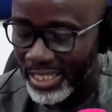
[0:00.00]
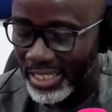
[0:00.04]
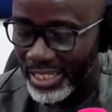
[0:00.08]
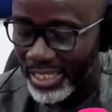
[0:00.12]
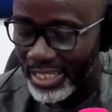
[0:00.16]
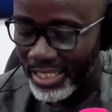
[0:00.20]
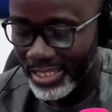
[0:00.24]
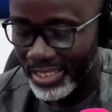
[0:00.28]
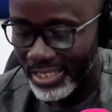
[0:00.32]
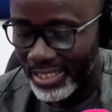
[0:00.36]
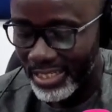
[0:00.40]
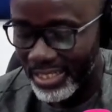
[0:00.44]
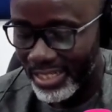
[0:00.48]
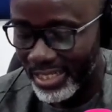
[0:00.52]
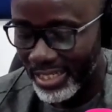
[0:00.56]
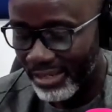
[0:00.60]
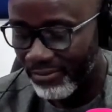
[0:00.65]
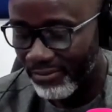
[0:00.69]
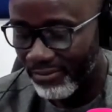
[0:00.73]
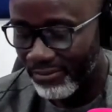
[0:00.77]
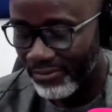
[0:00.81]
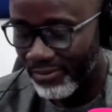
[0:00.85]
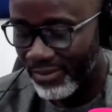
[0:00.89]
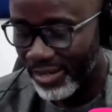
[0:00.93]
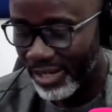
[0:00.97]
create an
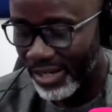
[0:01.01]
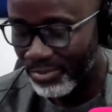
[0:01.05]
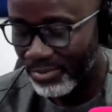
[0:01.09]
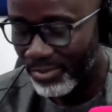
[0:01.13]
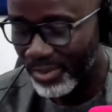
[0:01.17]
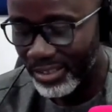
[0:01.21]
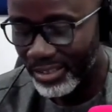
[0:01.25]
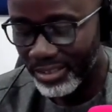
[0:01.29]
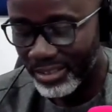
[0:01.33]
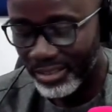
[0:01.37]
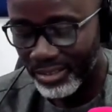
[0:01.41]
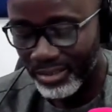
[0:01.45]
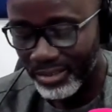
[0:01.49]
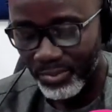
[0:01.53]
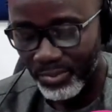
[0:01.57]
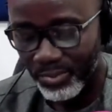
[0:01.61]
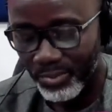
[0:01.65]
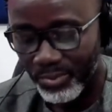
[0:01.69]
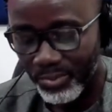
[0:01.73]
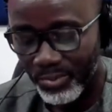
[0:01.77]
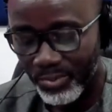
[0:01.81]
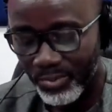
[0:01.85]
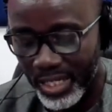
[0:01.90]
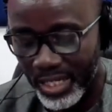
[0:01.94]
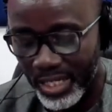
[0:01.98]
environment
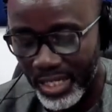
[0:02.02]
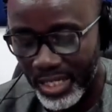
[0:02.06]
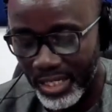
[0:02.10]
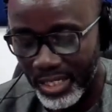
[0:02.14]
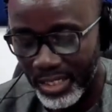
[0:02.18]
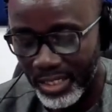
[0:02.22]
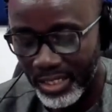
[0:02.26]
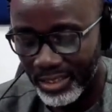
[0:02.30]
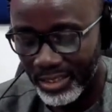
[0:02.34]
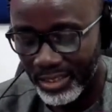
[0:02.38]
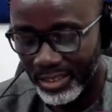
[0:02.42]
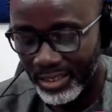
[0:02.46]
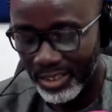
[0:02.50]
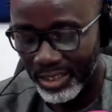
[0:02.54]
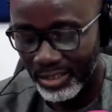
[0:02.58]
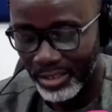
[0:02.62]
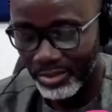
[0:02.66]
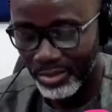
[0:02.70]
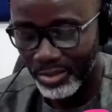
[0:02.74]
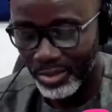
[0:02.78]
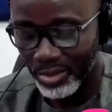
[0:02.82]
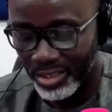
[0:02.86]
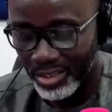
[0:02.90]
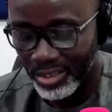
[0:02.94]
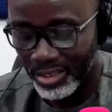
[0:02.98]
where
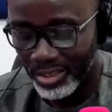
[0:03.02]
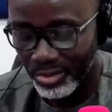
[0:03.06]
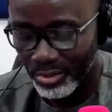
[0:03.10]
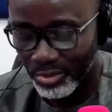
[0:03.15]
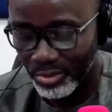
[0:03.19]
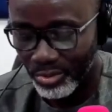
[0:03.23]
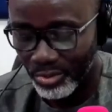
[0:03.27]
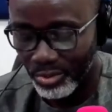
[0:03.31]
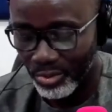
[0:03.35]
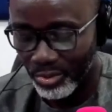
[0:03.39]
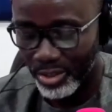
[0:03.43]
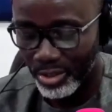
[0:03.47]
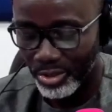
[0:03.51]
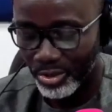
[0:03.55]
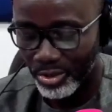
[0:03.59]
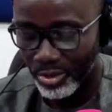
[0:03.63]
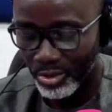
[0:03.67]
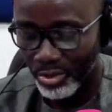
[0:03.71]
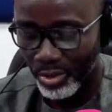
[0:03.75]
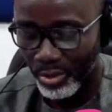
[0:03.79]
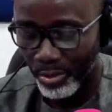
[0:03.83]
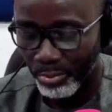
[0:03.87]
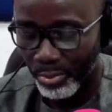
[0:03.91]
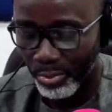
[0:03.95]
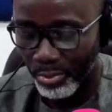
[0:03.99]
technology truly
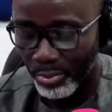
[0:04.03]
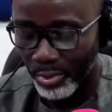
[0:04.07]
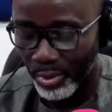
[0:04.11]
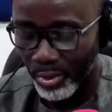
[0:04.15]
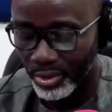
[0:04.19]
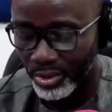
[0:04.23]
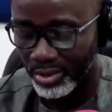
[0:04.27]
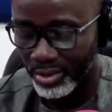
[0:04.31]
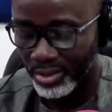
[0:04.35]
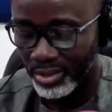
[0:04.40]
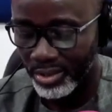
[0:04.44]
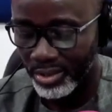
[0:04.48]
supports